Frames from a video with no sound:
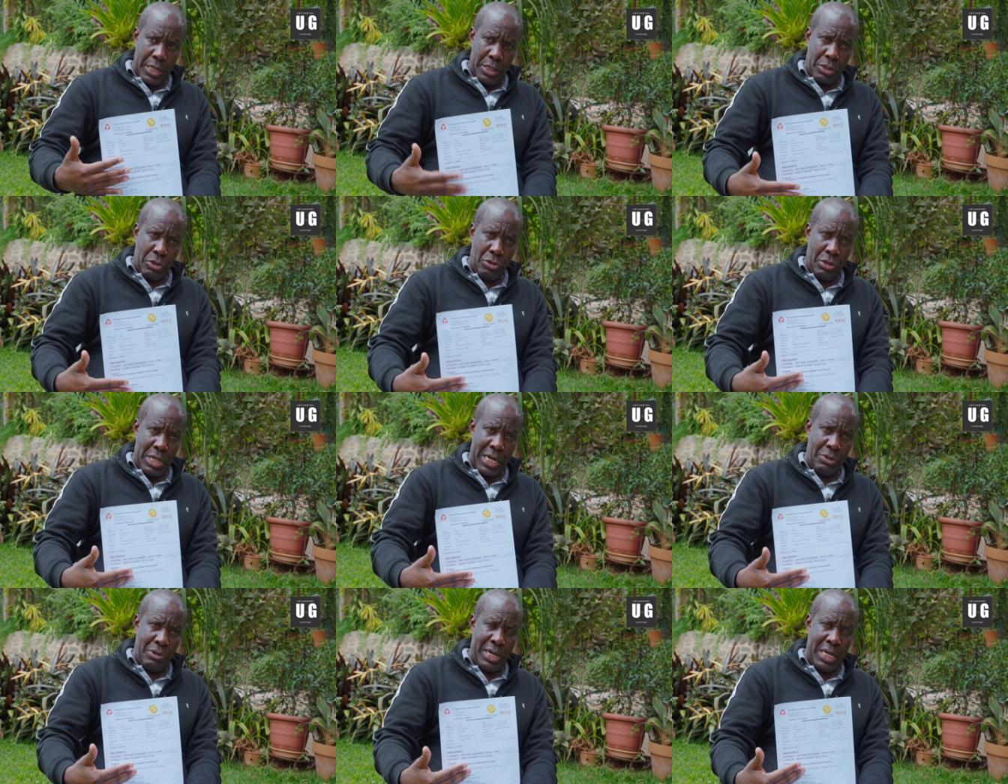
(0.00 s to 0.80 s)
So
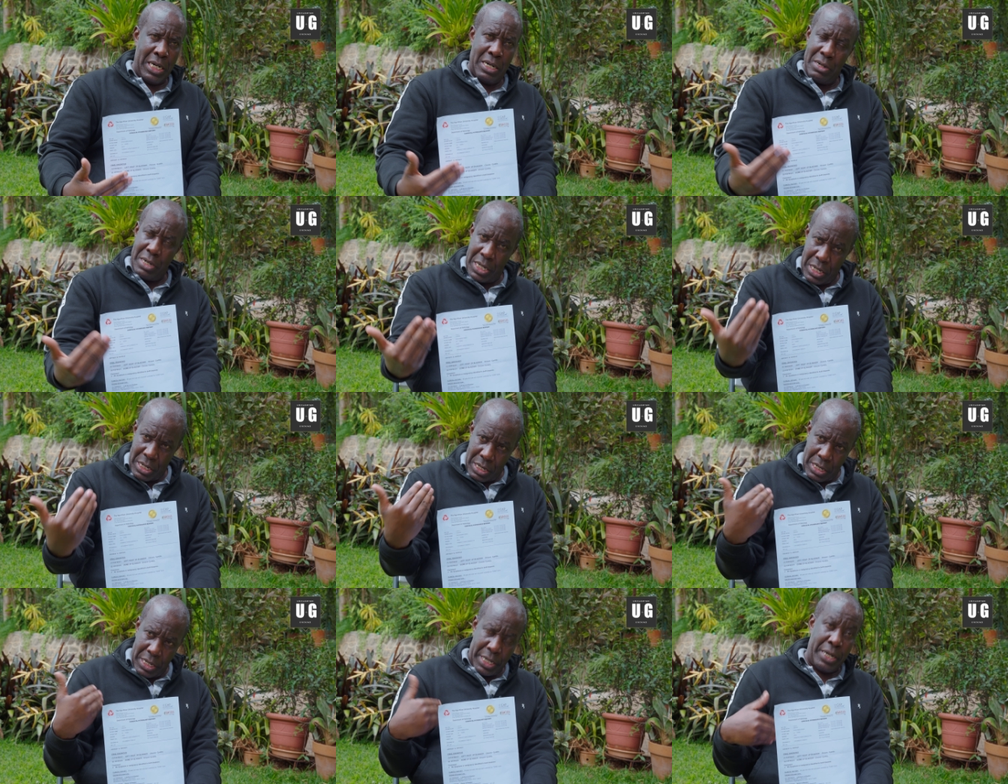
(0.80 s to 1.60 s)
that one,
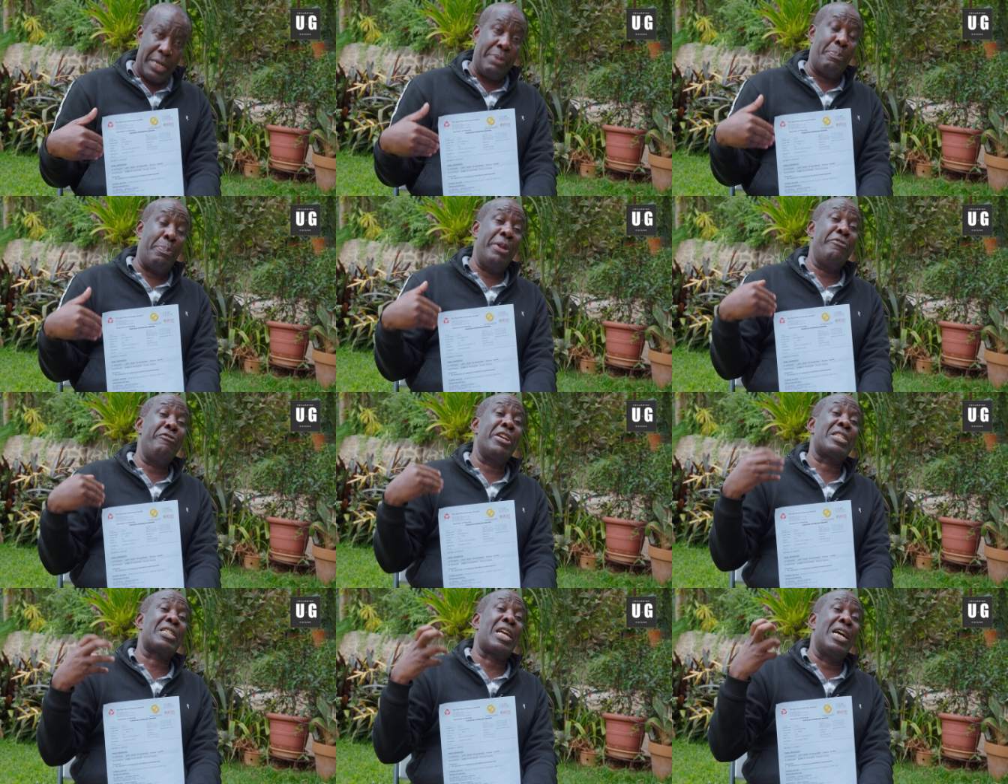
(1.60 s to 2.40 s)
the
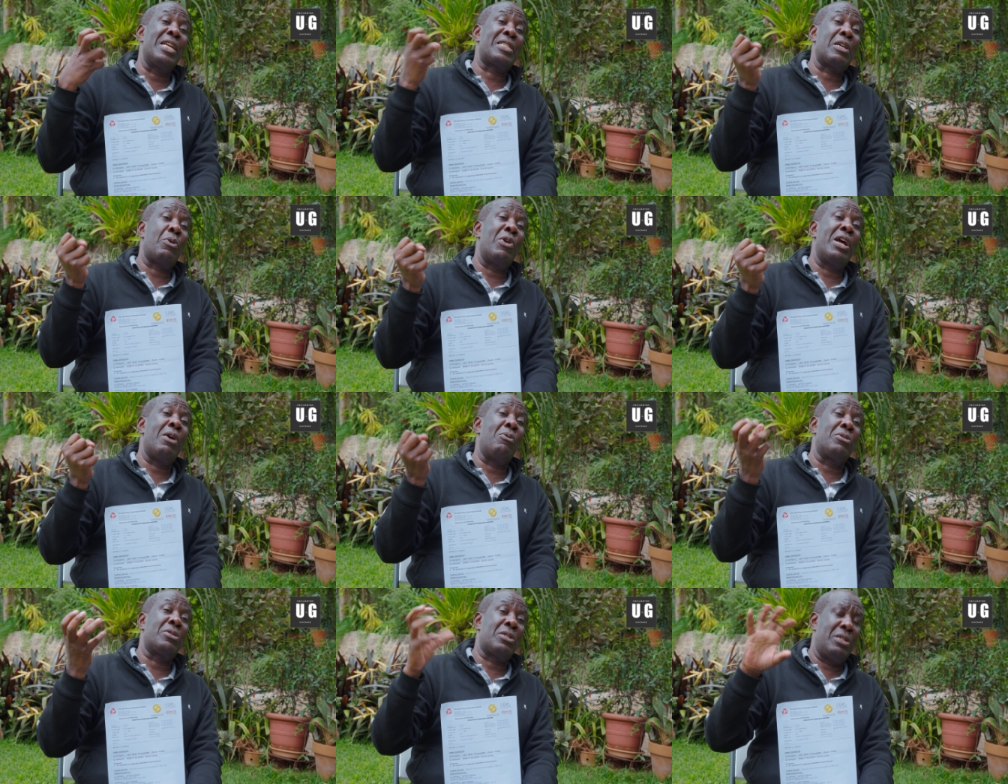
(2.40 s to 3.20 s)
previous cancer where I
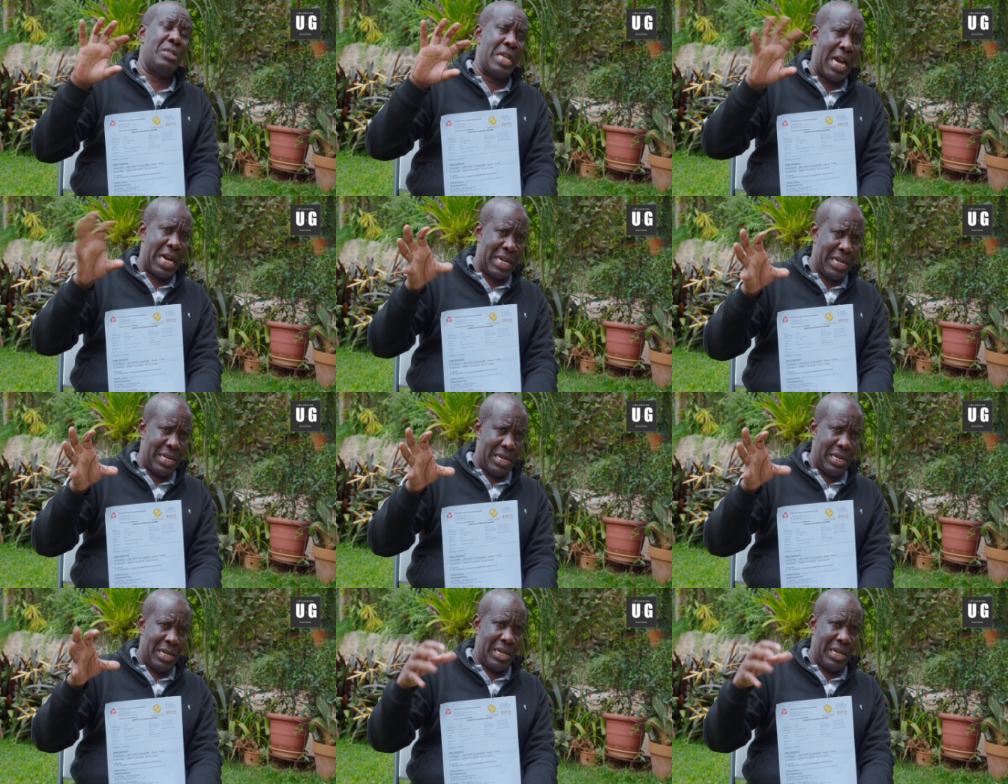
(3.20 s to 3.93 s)
was done,